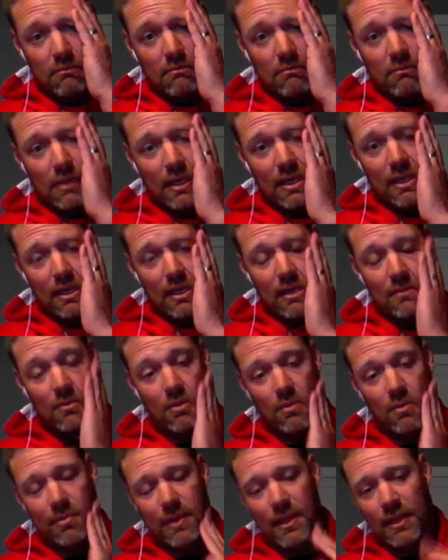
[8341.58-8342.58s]

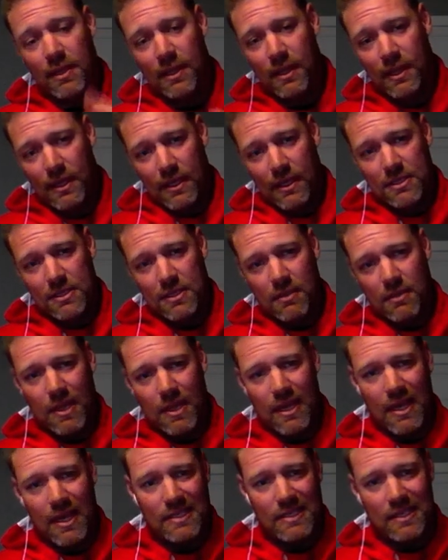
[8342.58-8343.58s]
bullpen saw my
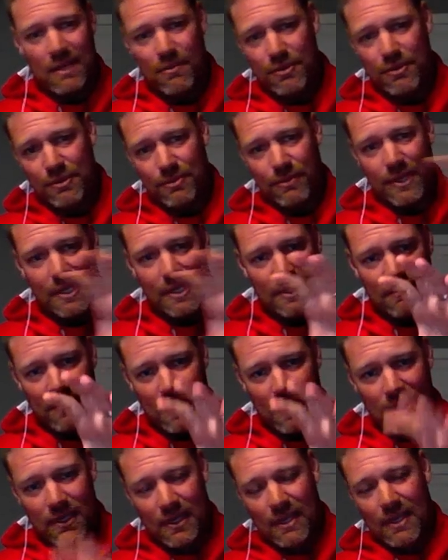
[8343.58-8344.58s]
last name was
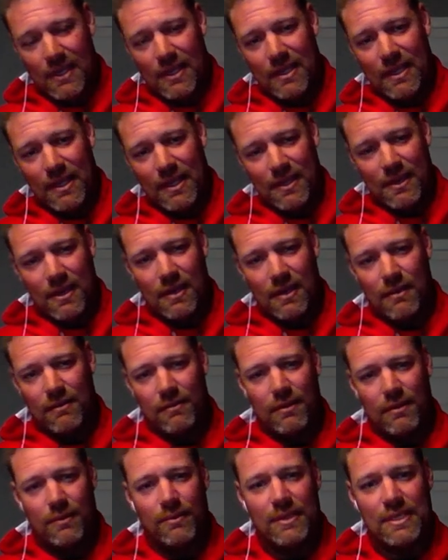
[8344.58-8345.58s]
Reatsma, and he thought
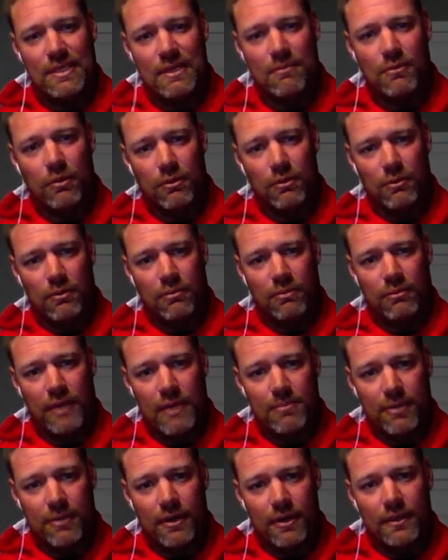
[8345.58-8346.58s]
it resembled
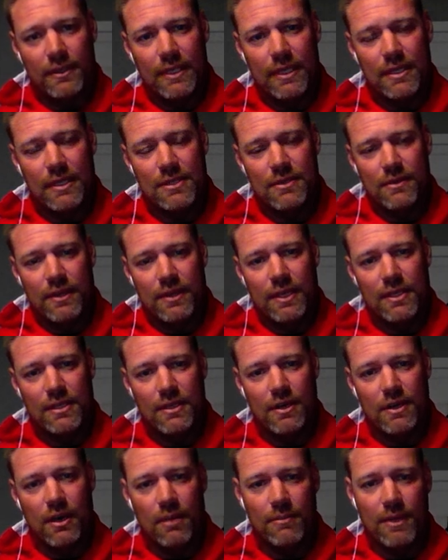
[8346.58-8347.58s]
Reaper, and so he just
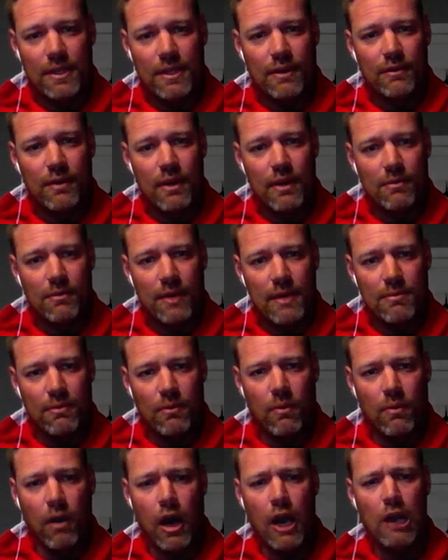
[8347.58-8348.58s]
called me the Grim Reaper.
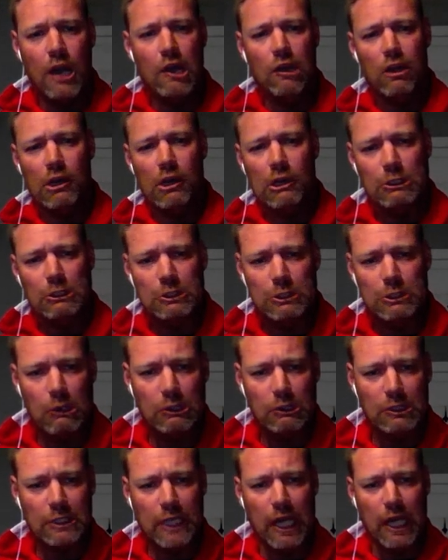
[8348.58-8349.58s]
Why are you looking
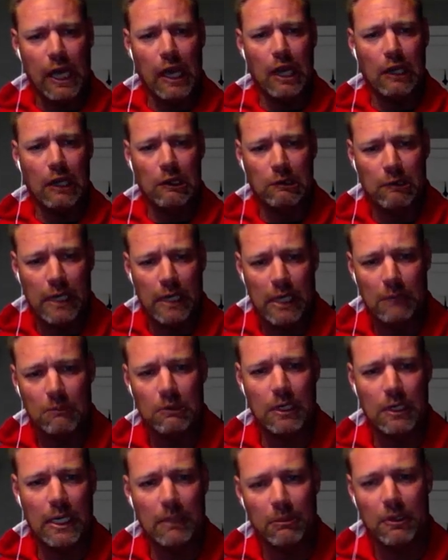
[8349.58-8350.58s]
so sad, Grim
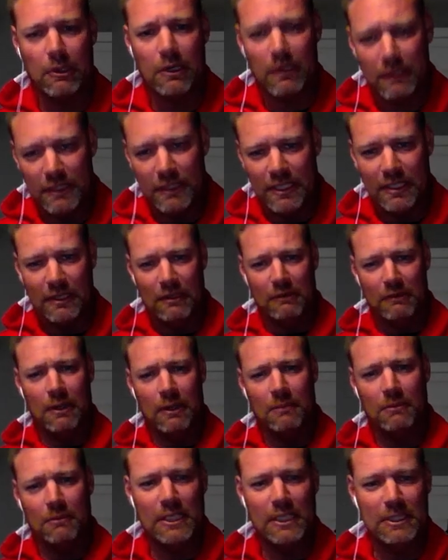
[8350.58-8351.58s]
Reaper?
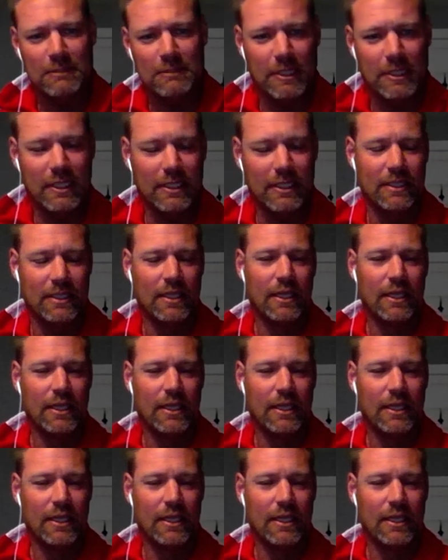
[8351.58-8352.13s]
Grim Reatsma. And